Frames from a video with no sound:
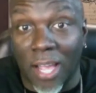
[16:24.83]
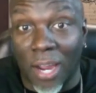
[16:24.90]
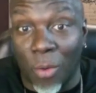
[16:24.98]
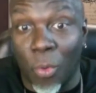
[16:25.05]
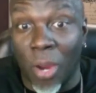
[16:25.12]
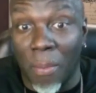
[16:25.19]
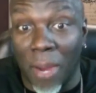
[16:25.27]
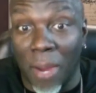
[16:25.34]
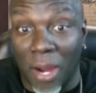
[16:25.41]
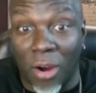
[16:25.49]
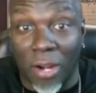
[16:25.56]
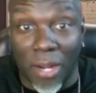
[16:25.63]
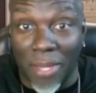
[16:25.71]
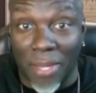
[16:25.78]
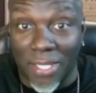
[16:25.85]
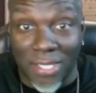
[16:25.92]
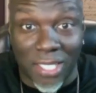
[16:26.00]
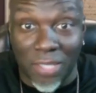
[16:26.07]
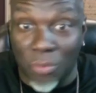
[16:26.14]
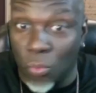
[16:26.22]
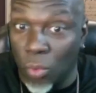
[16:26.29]
I wear my heart on my
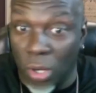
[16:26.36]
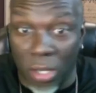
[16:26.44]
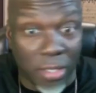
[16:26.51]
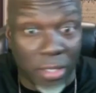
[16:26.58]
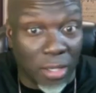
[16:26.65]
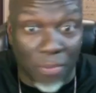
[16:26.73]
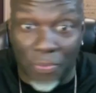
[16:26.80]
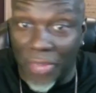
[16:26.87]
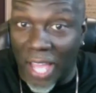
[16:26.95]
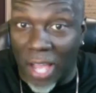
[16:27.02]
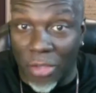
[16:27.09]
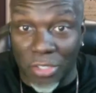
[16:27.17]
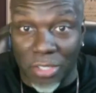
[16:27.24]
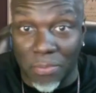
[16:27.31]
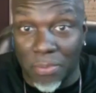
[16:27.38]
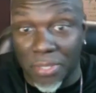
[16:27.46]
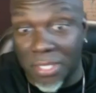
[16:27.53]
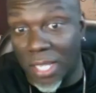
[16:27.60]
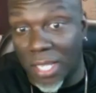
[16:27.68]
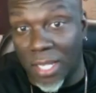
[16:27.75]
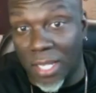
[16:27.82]
sleeve, one thousand
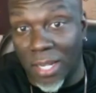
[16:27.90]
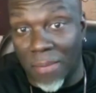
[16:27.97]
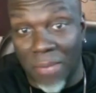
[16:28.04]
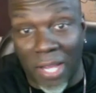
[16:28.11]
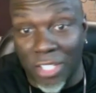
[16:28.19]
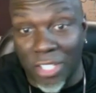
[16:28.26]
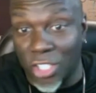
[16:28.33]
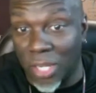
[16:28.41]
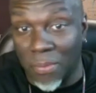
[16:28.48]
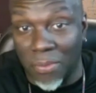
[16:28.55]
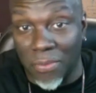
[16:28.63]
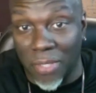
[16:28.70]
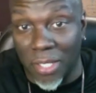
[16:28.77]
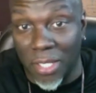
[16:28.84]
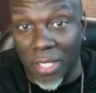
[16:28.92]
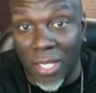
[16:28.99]
percent, and I'm not ashamed of it.